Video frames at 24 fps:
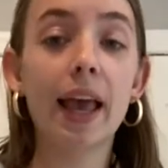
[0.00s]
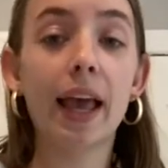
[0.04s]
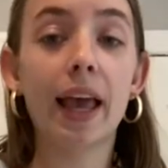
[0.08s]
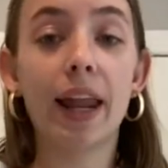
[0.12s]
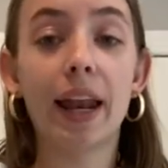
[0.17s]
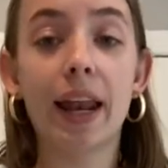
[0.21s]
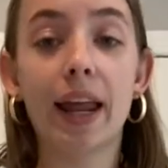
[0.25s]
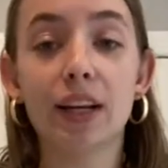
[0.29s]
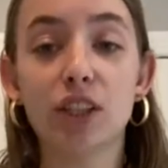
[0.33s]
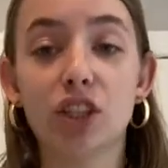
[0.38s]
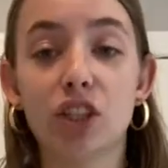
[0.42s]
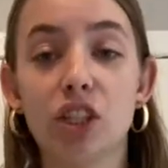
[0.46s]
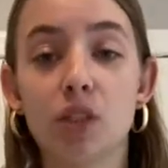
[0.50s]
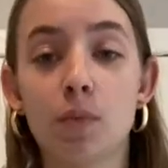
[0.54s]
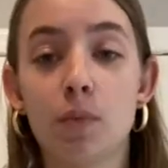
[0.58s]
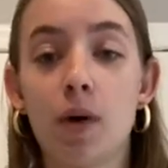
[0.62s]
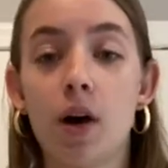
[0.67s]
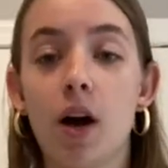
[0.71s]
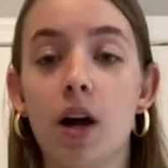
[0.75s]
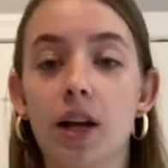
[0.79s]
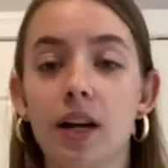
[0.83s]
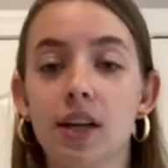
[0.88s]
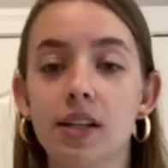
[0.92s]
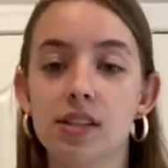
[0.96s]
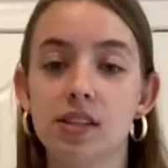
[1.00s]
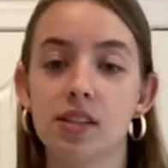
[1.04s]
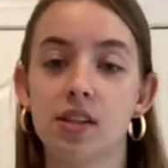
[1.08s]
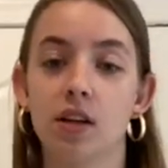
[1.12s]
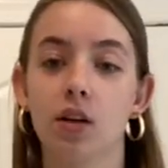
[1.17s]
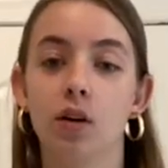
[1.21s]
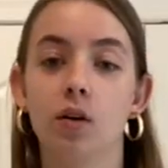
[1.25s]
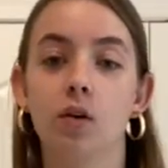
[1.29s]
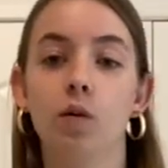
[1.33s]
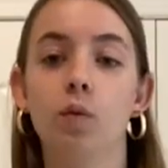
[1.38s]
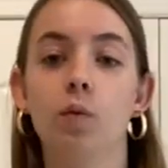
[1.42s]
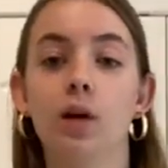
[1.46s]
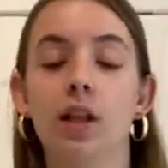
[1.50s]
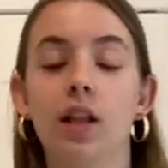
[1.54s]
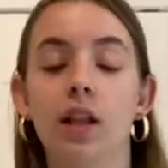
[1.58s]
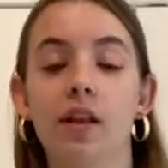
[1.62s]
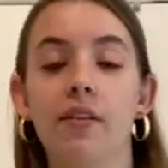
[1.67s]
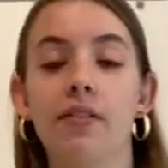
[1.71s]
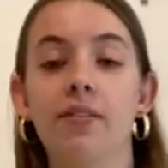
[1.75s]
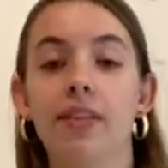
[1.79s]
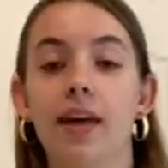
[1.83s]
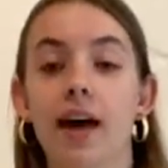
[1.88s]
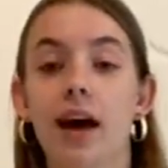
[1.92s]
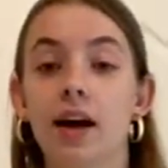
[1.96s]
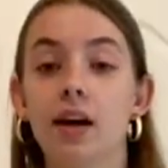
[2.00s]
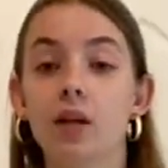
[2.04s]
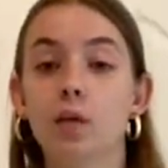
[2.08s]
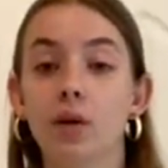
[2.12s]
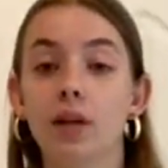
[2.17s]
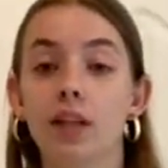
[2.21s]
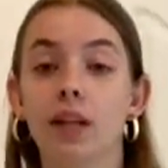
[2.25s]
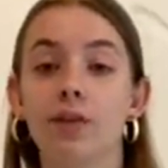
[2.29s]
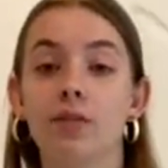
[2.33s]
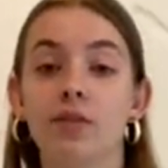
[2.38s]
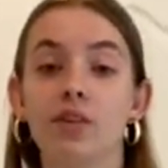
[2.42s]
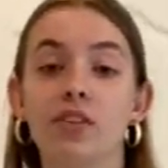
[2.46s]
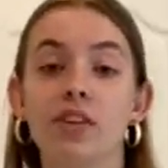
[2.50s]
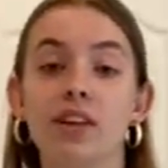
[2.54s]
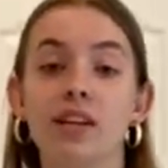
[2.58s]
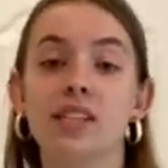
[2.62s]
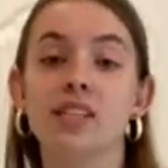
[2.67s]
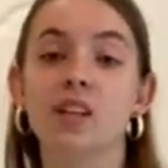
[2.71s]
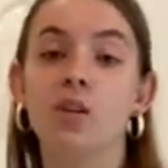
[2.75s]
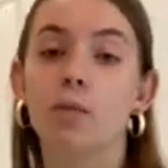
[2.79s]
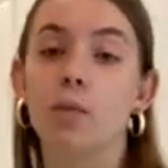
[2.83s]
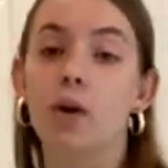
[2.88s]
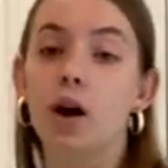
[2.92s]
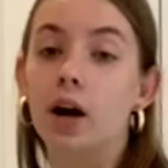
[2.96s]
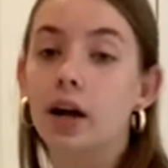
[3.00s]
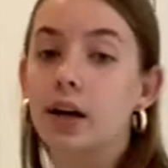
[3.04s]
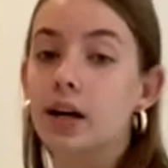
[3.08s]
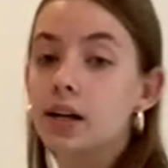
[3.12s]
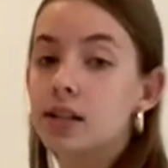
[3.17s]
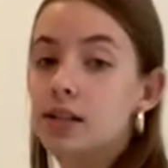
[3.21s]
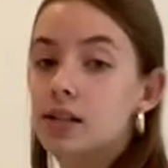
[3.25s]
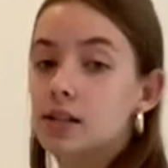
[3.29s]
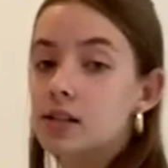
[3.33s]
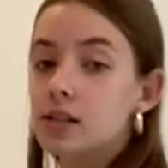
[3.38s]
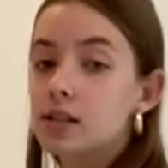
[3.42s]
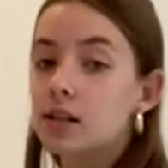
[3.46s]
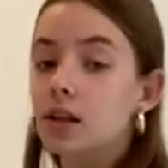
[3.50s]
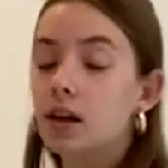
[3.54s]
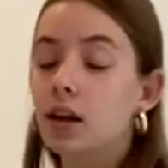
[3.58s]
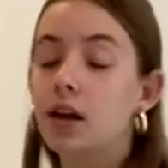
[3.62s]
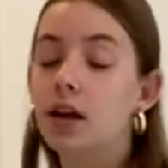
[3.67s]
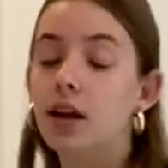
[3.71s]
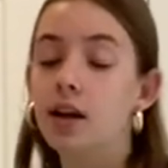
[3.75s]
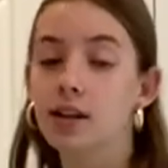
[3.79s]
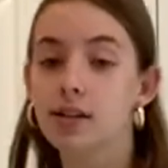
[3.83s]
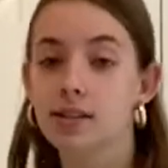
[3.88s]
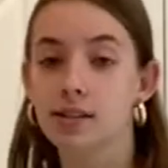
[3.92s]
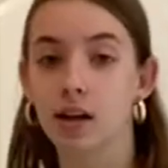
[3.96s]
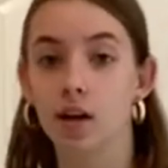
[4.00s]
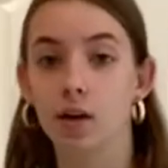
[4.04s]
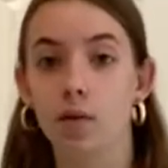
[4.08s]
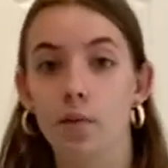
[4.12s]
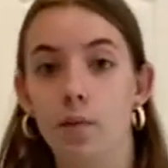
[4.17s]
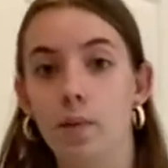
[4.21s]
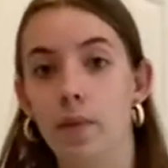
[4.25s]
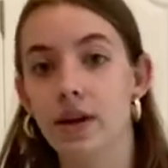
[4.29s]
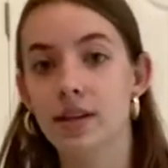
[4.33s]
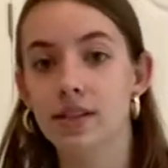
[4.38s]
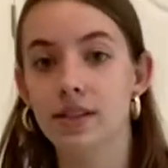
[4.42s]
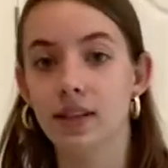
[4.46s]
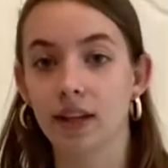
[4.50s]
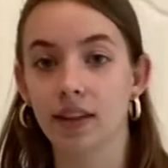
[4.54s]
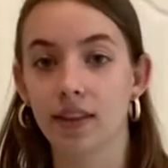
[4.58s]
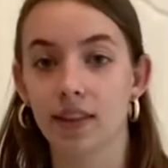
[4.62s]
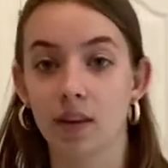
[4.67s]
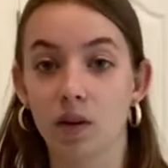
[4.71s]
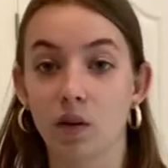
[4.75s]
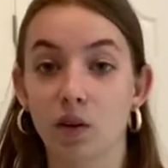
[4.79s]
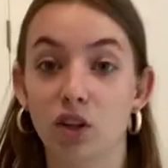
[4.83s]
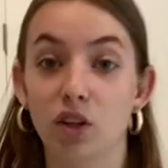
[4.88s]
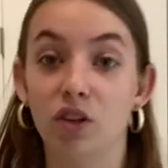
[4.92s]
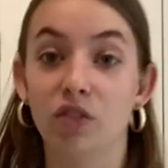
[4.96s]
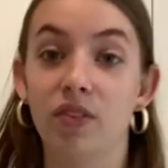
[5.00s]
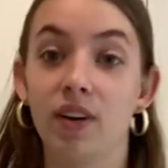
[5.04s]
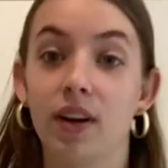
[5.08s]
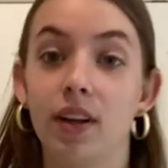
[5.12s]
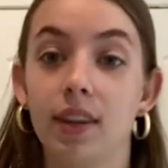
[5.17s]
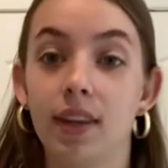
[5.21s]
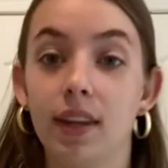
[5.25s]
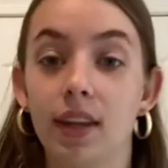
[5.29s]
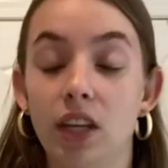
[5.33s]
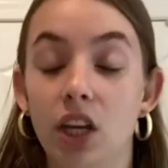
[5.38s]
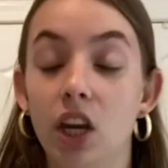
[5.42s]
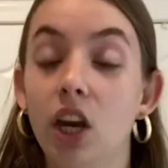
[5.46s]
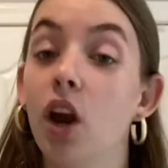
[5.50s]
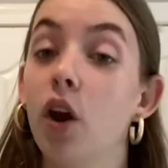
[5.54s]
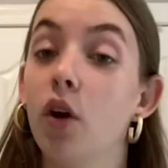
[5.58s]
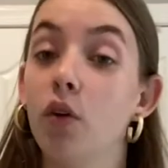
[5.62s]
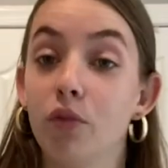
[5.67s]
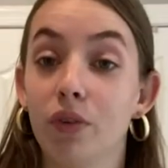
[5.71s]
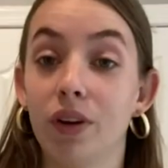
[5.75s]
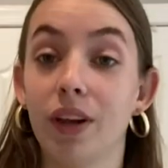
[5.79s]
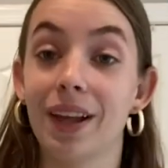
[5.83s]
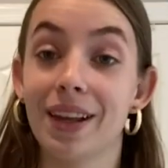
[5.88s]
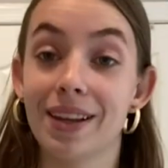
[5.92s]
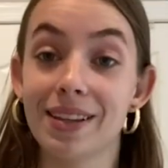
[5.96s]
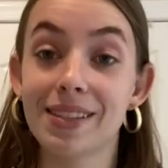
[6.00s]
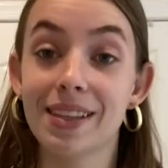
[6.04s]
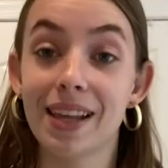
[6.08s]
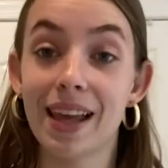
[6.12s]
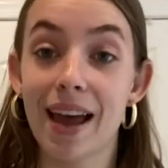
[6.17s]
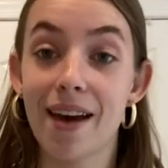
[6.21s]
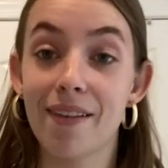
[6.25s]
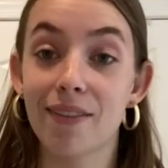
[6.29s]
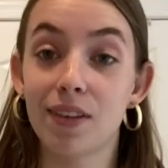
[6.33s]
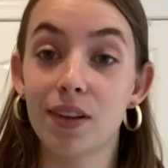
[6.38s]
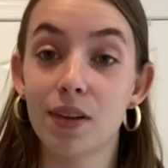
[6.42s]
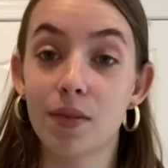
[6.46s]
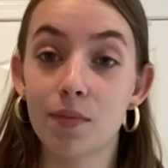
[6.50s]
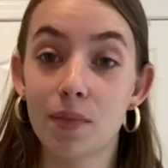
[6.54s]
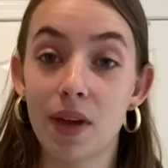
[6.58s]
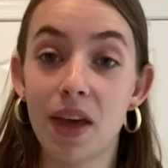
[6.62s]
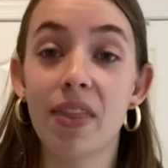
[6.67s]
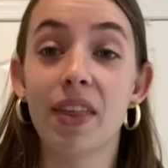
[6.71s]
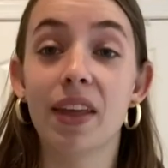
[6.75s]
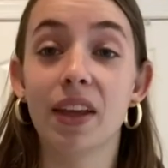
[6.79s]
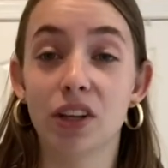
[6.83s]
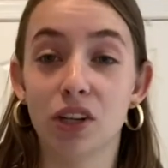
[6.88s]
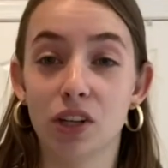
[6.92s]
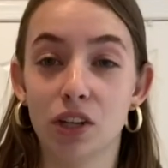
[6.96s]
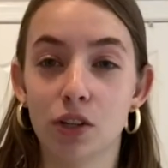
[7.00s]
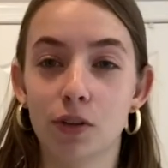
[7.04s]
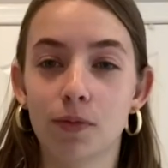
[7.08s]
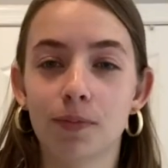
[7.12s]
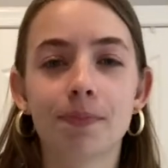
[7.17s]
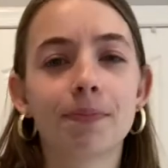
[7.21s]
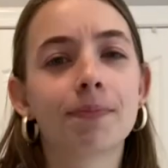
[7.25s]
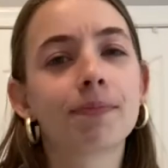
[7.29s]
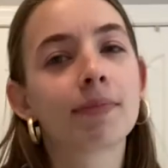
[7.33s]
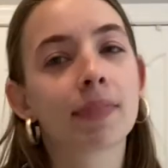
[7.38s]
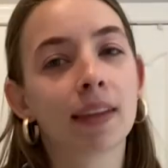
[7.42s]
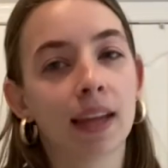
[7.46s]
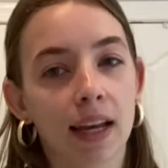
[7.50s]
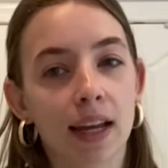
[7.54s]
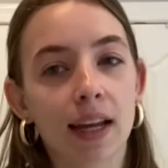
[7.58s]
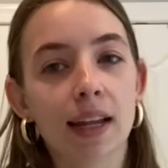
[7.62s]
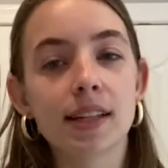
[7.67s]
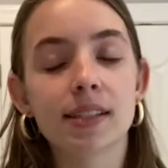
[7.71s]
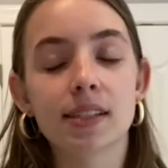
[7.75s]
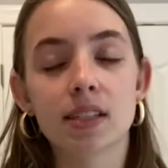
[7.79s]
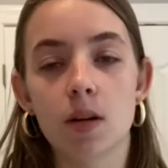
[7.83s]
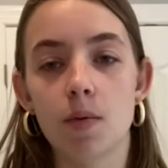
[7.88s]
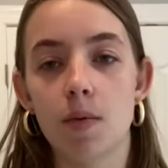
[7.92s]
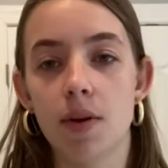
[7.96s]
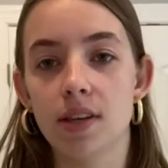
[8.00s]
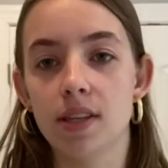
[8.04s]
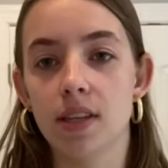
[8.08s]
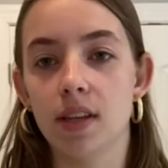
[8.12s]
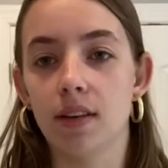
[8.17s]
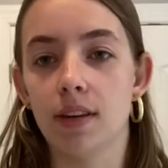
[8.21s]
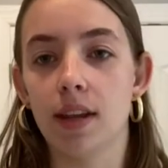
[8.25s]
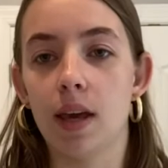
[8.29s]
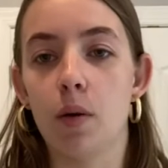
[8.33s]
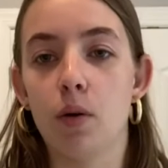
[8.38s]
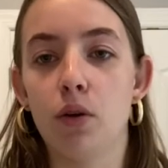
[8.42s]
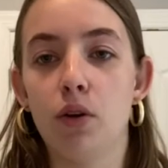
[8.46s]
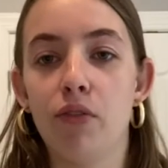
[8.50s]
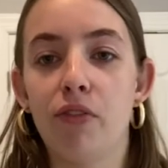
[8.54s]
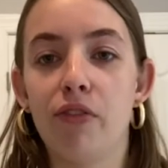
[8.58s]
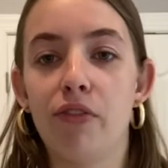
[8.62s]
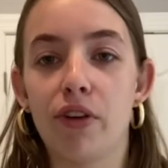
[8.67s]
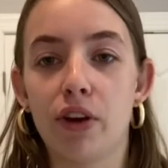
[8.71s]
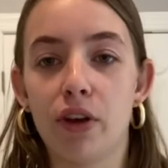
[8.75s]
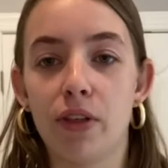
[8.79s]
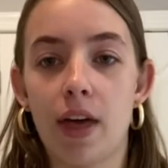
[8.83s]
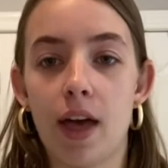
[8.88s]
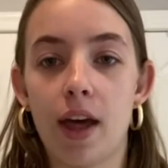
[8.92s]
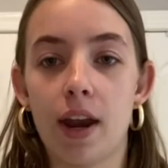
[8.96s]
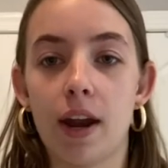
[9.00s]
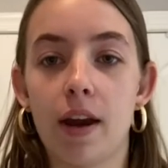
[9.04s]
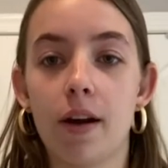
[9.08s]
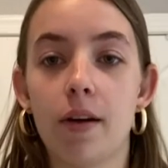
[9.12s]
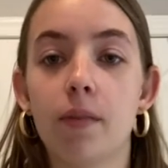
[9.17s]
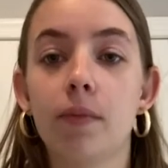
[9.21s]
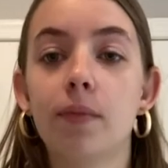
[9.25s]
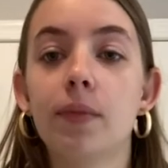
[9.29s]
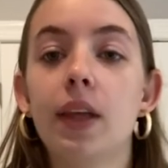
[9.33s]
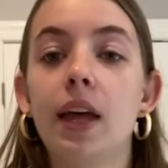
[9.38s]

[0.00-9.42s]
And it actually has pockets, so we love that. We love when things have pockets. It's an amazing thing when you find them and you don't realize they have them, and they do. It's an amazing day when you figure that out.